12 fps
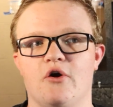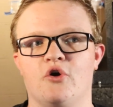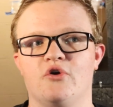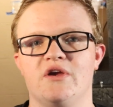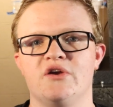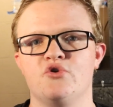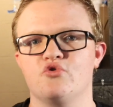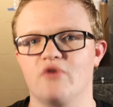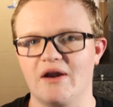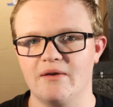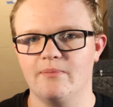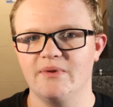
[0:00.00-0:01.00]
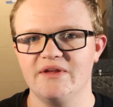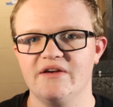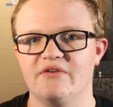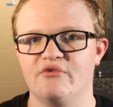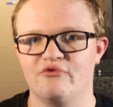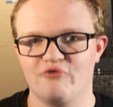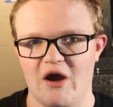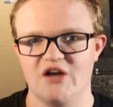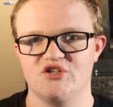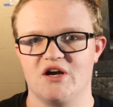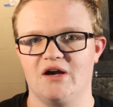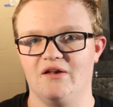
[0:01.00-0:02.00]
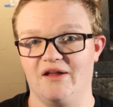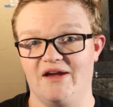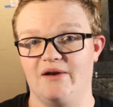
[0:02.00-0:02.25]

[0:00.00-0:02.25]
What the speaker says: are incredibly fragile